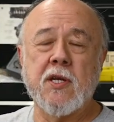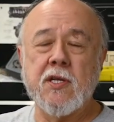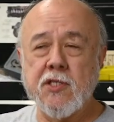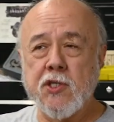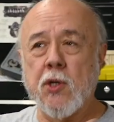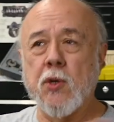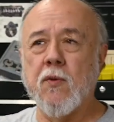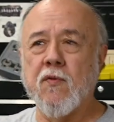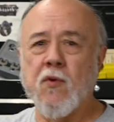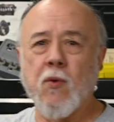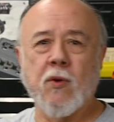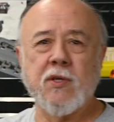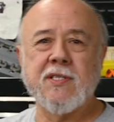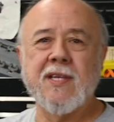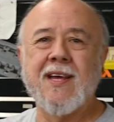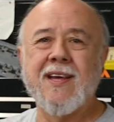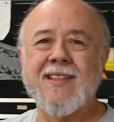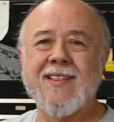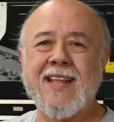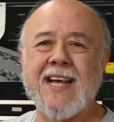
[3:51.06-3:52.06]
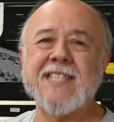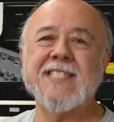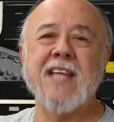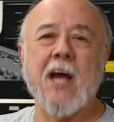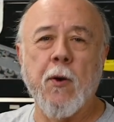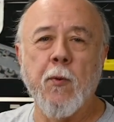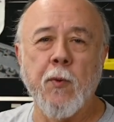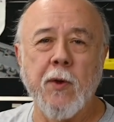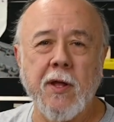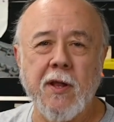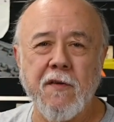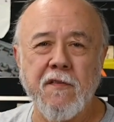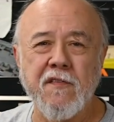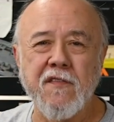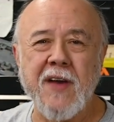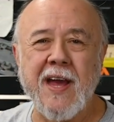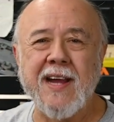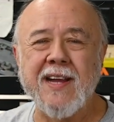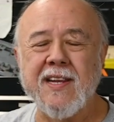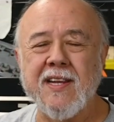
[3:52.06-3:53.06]
of course, that's not real
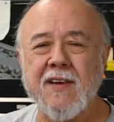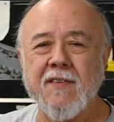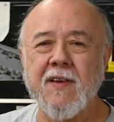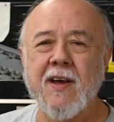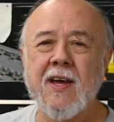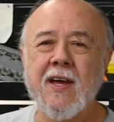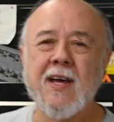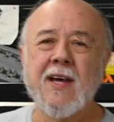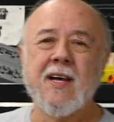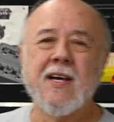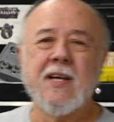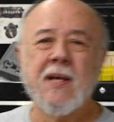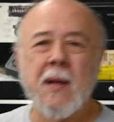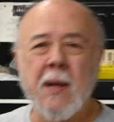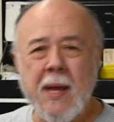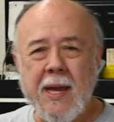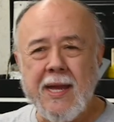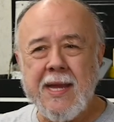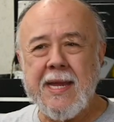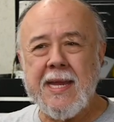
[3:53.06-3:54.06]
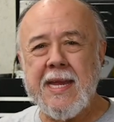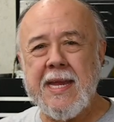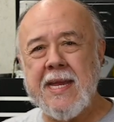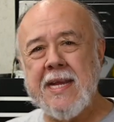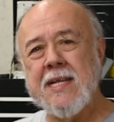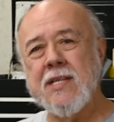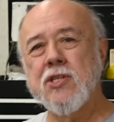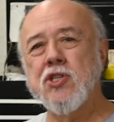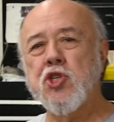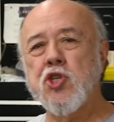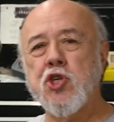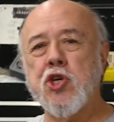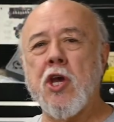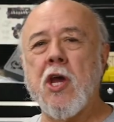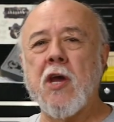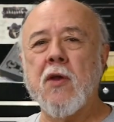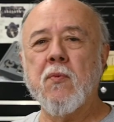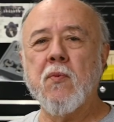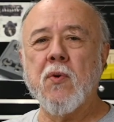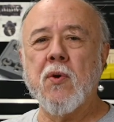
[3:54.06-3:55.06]
effective. In
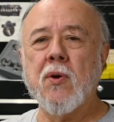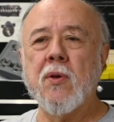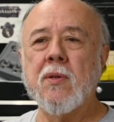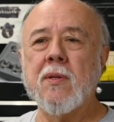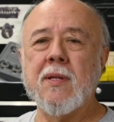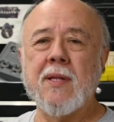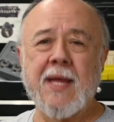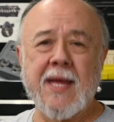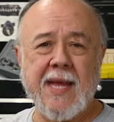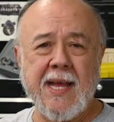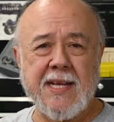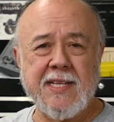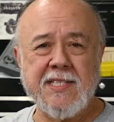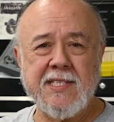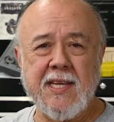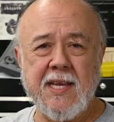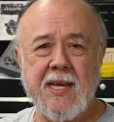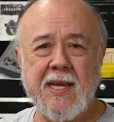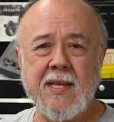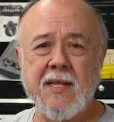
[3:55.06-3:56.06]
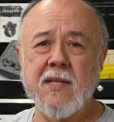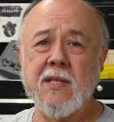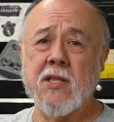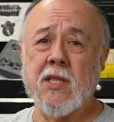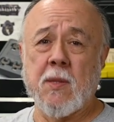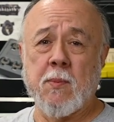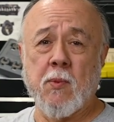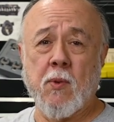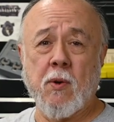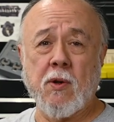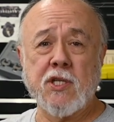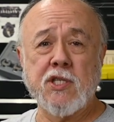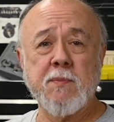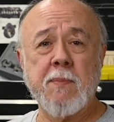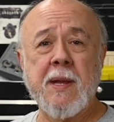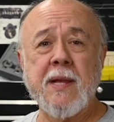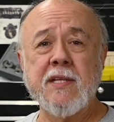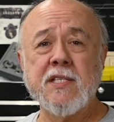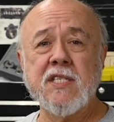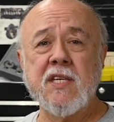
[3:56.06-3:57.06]
general, like I said, the more
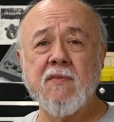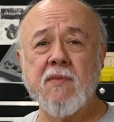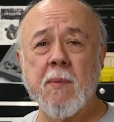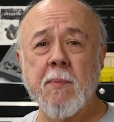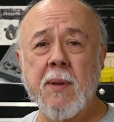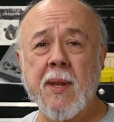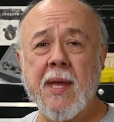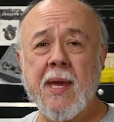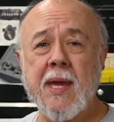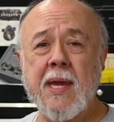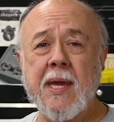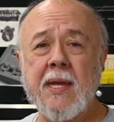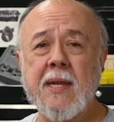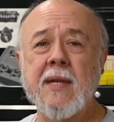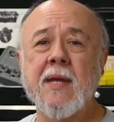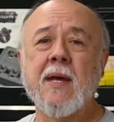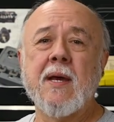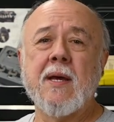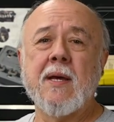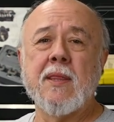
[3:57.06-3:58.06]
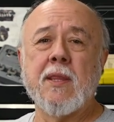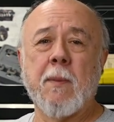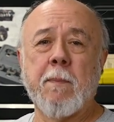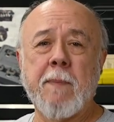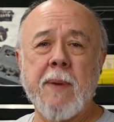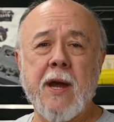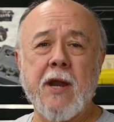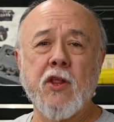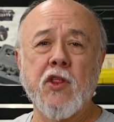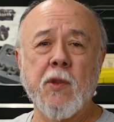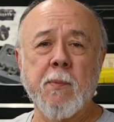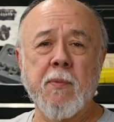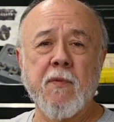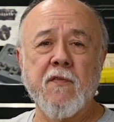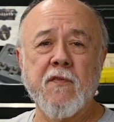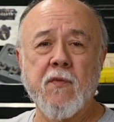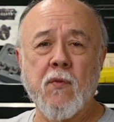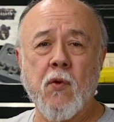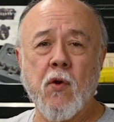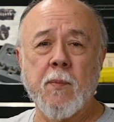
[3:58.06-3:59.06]
expensive the blade, the better the
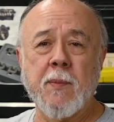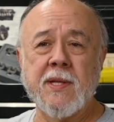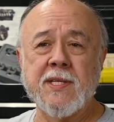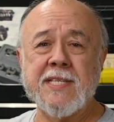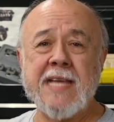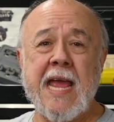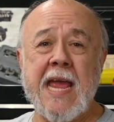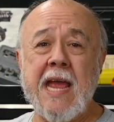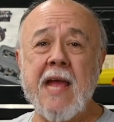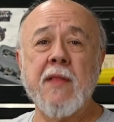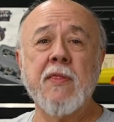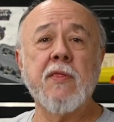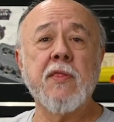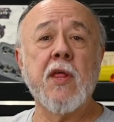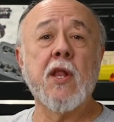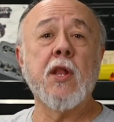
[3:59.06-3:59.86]
performance and the